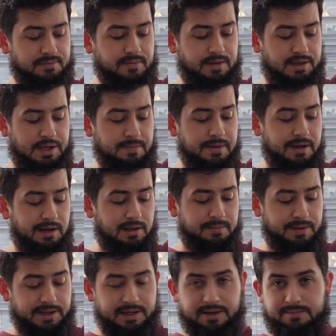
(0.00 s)
may Allah
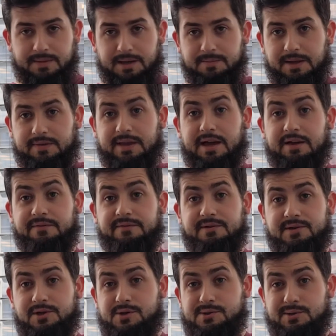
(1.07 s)
make their
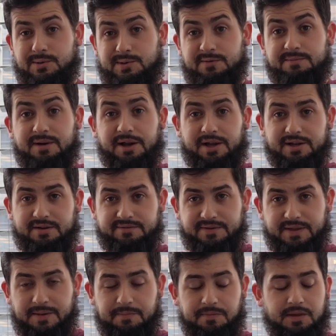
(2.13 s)
efforts a huge source of barakah
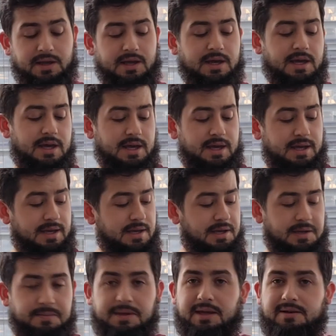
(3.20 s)
for them.
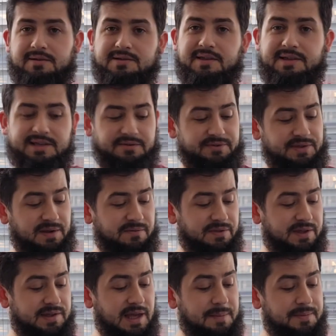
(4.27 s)
Ameen. So that's everything for
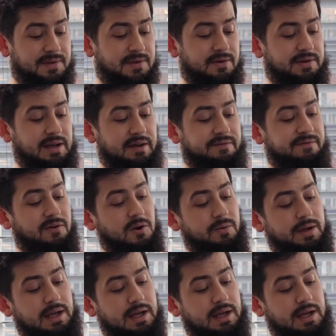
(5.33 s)
this episode. In our following